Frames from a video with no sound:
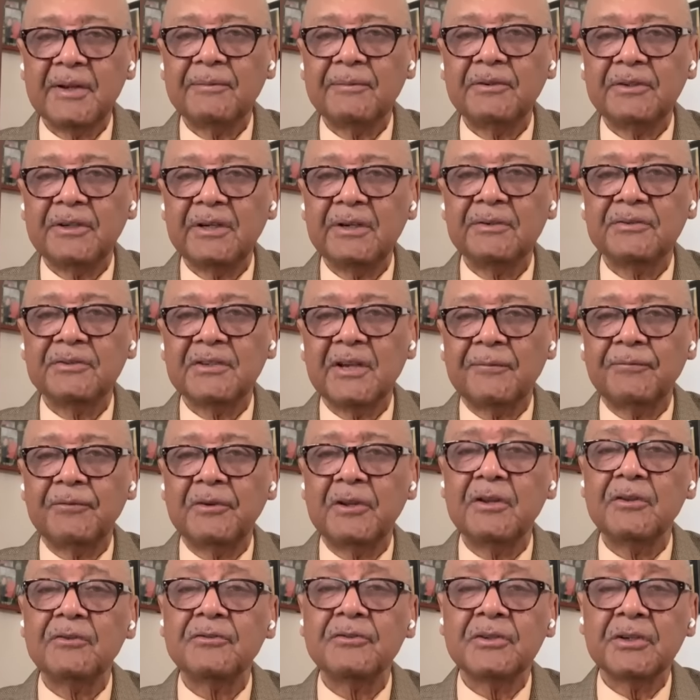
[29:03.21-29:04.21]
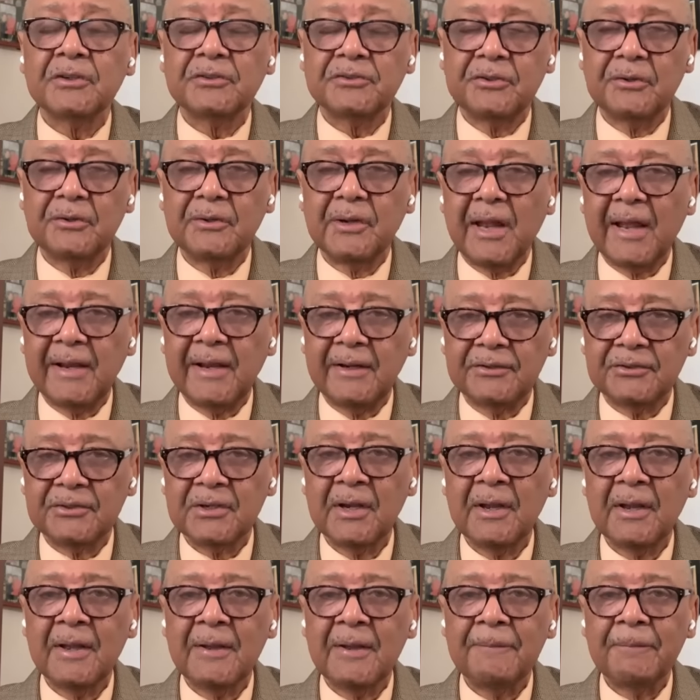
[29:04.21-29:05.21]
1776
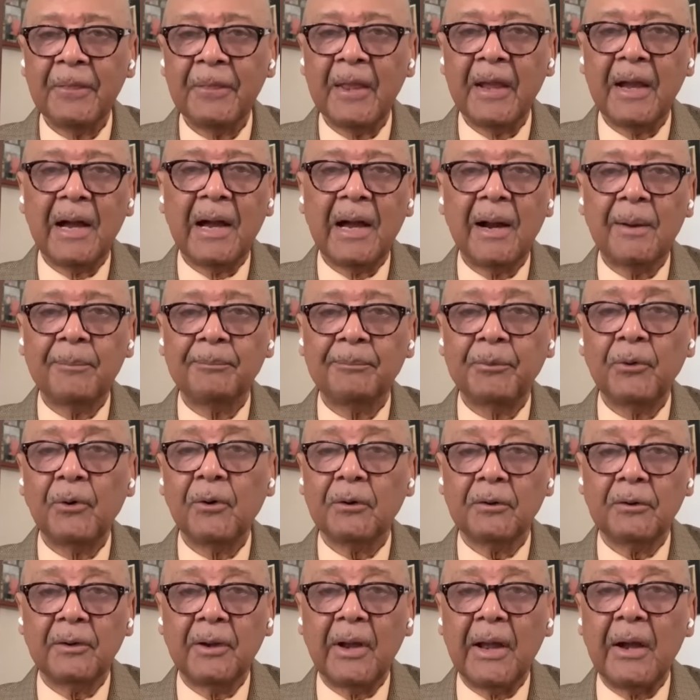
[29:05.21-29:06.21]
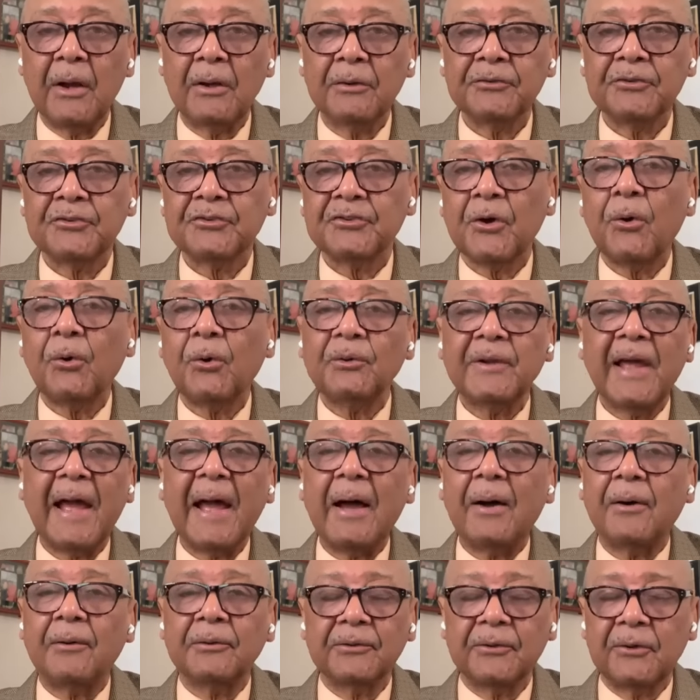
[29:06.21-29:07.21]
Unites, our book, sold
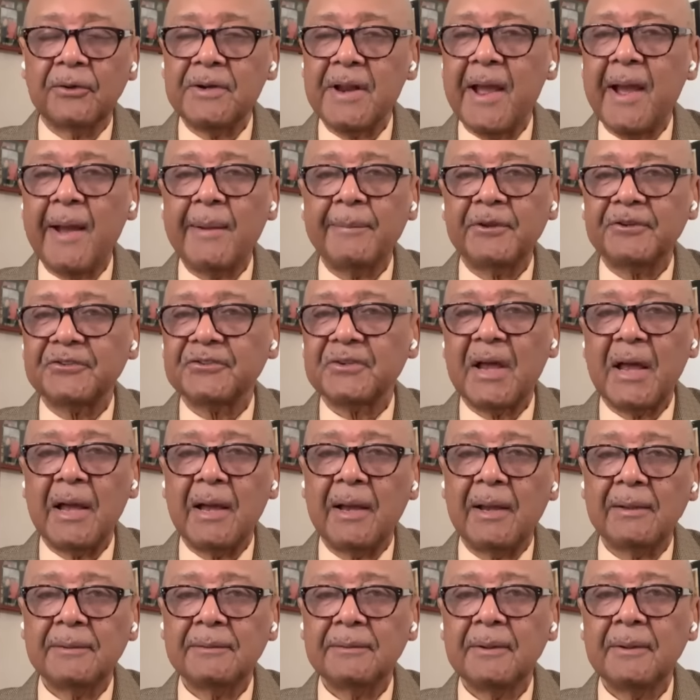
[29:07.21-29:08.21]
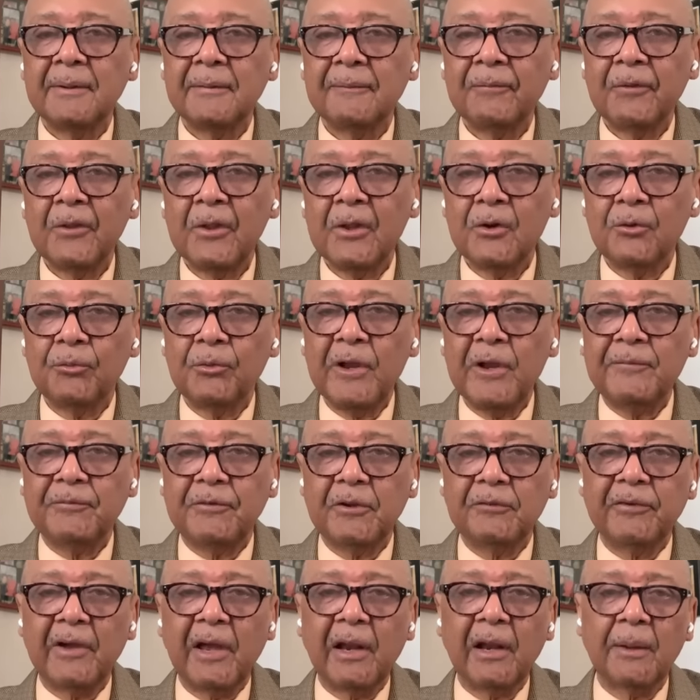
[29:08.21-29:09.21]
out on Amazon.
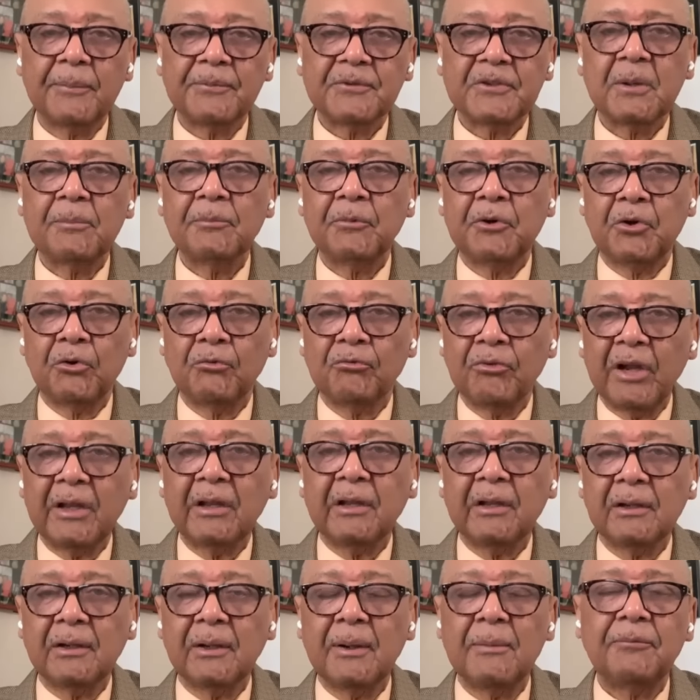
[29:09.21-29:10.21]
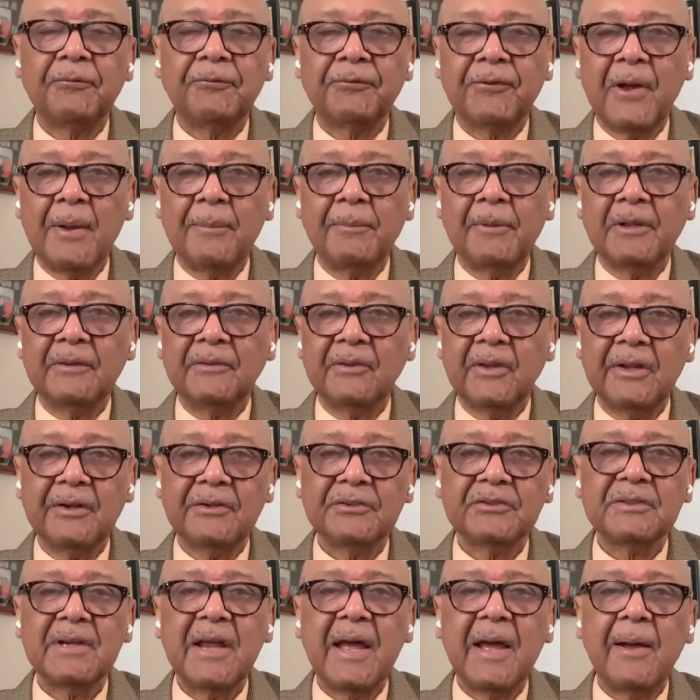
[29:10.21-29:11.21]
We've developed some curriculum from it
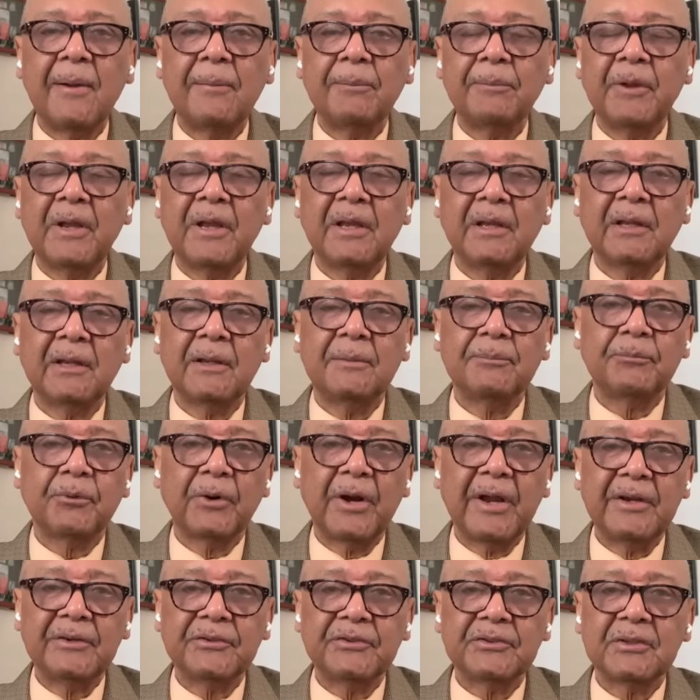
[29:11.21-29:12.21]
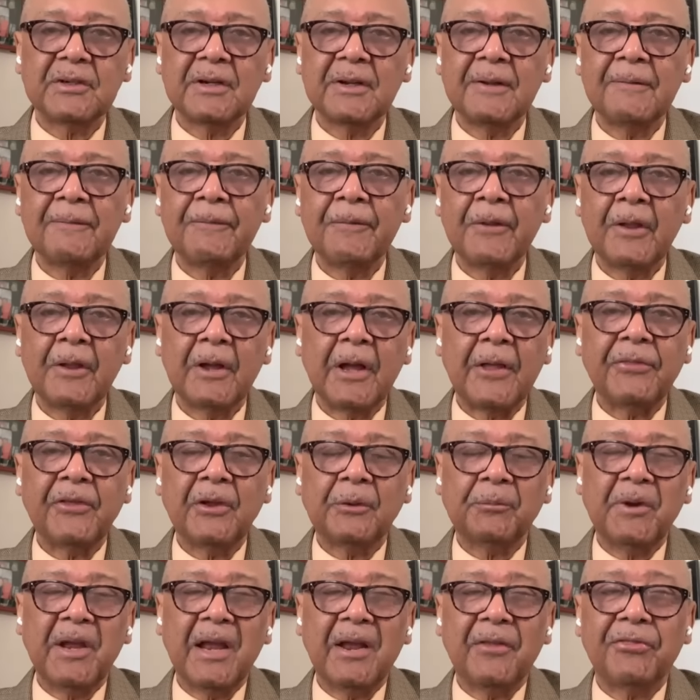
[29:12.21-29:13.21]
that is now being embraced. I
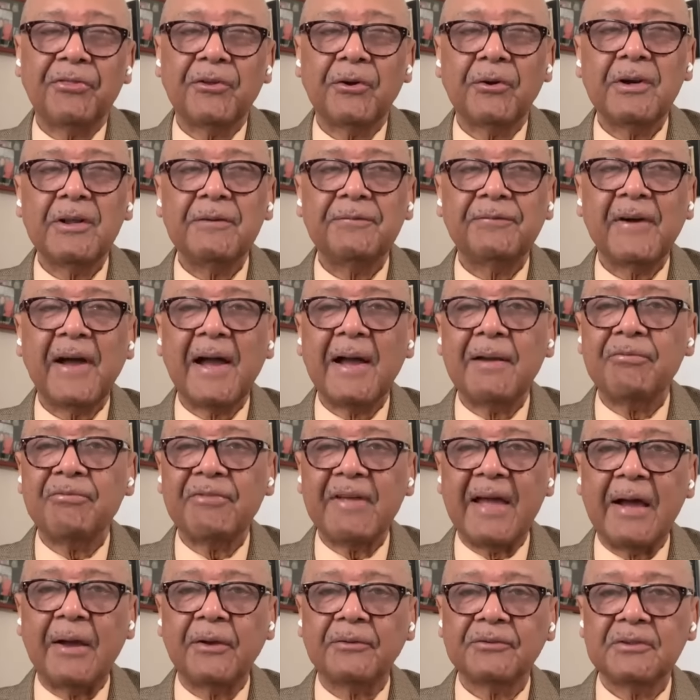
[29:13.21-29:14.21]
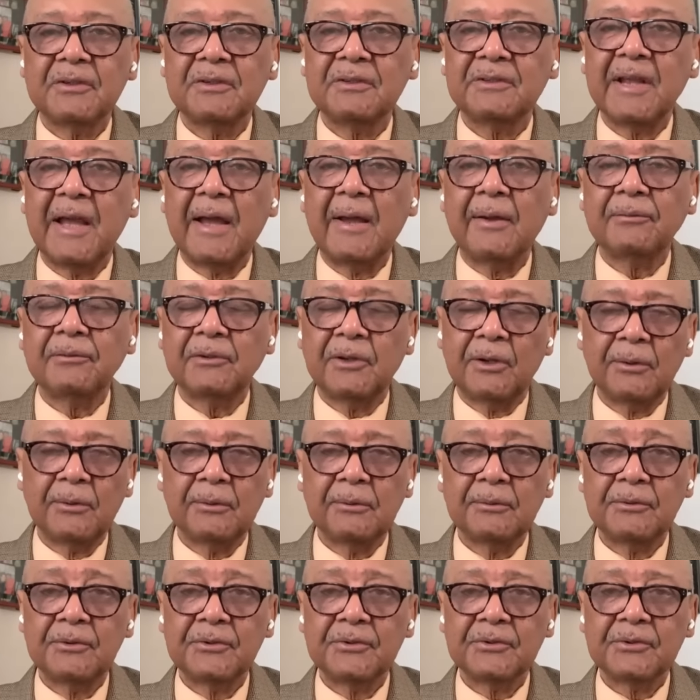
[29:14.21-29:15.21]
think we have 35,000
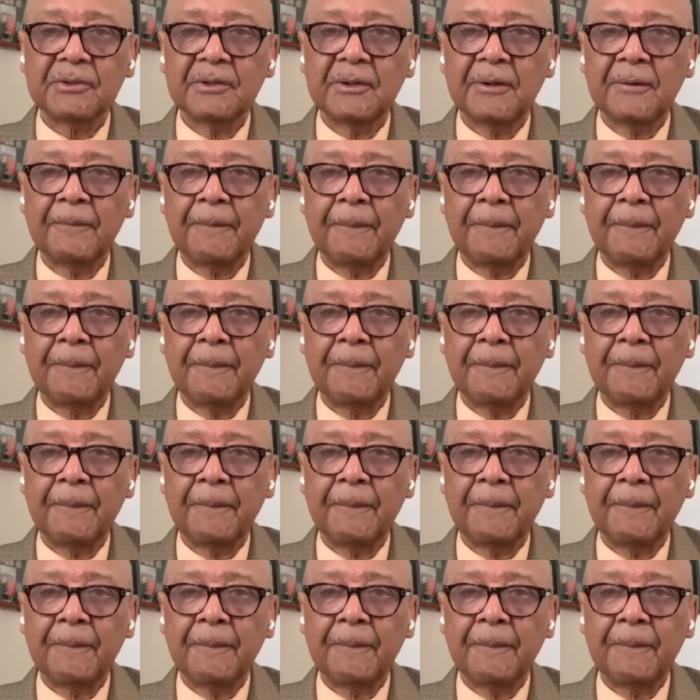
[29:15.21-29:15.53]
downloads,